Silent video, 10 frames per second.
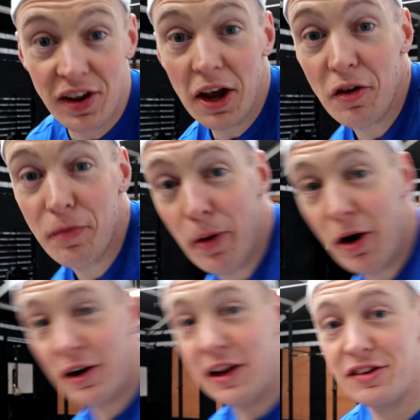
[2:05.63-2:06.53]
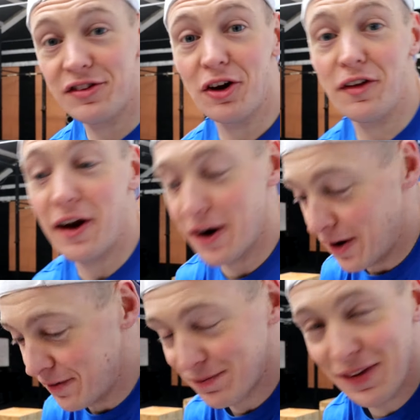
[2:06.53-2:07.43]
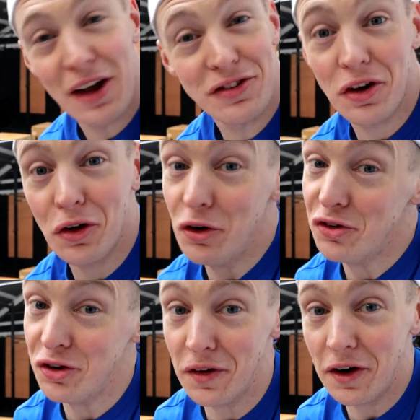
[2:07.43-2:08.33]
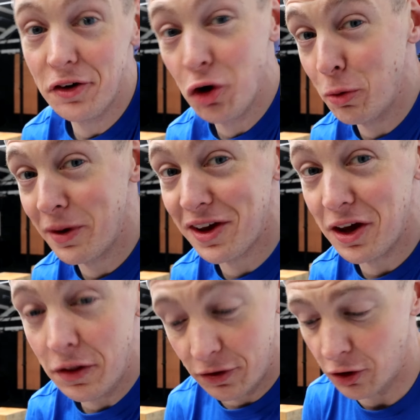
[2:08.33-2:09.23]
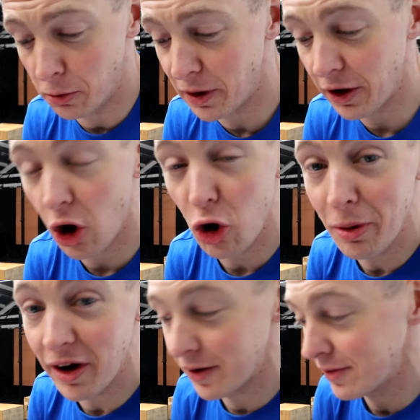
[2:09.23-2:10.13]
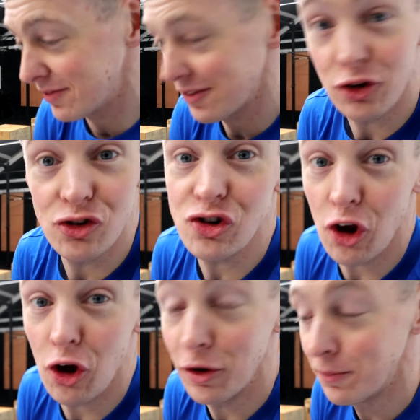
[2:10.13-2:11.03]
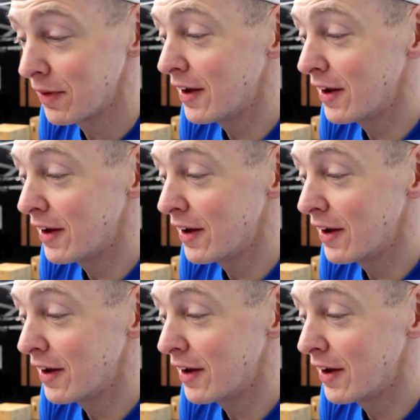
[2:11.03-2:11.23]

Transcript: set of power cleans done there. That's another tune there. Toby Keith should have been a cowboy. Tune.